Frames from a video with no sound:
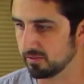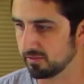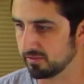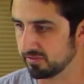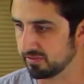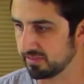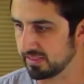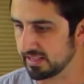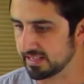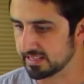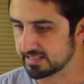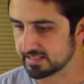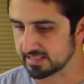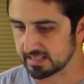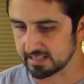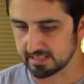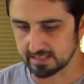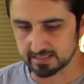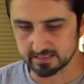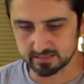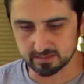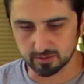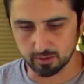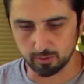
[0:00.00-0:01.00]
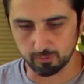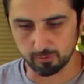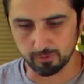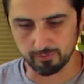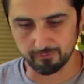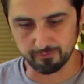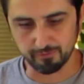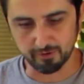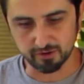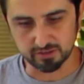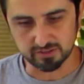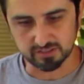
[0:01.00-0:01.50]
This is a
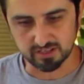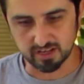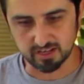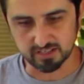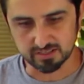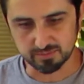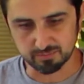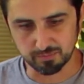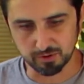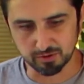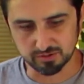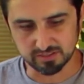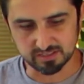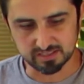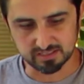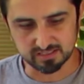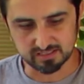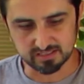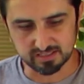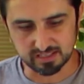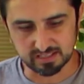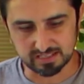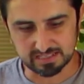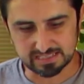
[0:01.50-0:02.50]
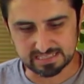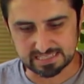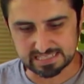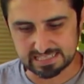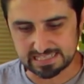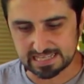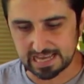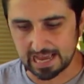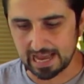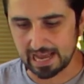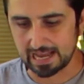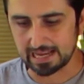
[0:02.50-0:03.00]
reverse osmosis
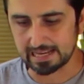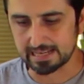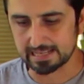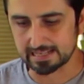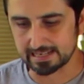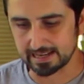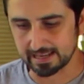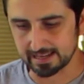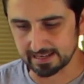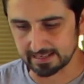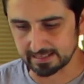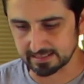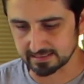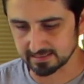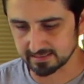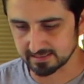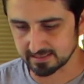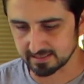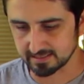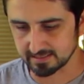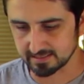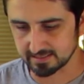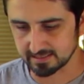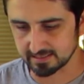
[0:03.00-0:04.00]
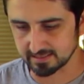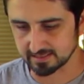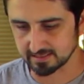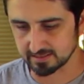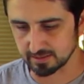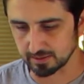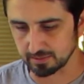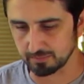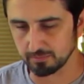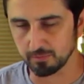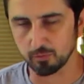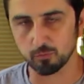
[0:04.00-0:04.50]
deionized
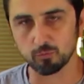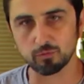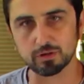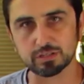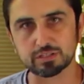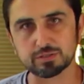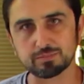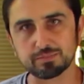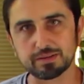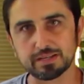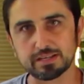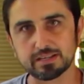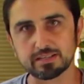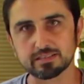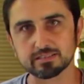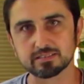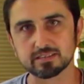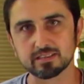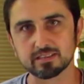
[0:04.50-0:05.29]
system, which means